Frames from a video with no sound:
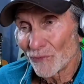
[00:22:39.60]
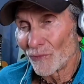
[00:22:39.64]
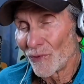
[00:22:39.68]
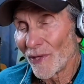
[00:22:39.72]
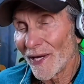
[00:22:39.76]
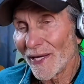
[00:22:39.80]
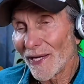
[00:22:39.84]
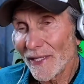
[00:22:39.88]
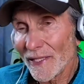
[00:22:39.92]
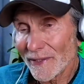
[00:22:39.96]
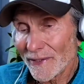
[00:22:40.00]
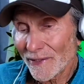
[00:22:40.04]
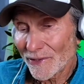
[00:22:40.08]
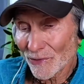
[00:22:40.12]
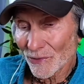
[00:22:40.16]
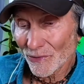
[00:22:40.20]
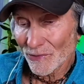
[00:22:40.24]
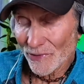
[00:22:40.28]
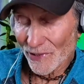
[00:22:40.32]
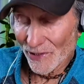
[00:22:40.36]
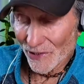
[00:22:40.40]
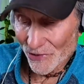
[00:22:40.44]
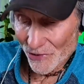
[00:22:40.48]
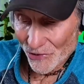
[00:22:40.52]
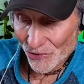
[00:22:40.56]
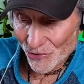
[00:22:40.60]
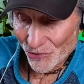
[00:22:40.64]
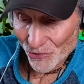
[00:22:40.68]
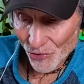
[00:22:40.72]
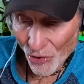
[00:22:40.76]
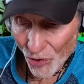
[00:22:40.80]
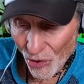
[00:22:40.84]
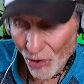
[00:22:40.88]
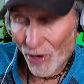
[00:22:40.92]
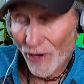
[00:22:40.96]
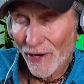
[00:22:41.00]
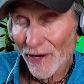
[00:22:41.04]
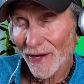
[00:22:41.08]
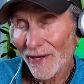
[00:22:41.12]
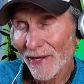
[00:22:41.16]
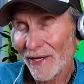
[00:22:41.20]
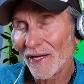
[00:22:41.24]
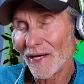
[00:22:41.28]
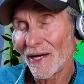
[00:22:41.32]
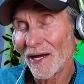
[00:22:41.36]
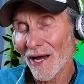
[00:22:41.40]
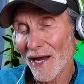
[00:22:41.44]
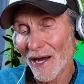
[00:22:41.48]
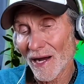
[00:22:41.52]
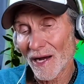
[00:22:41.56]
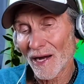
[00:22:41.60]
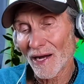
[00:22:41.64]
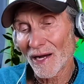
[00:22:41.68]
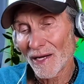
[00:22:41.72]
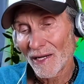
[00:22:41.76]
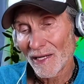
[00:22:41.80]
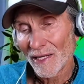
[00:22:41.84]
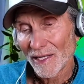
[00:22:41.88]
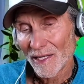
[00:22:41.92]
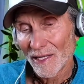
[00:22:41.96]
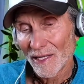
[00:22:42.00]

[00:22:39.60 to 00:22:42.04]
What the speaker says: ready to destroy our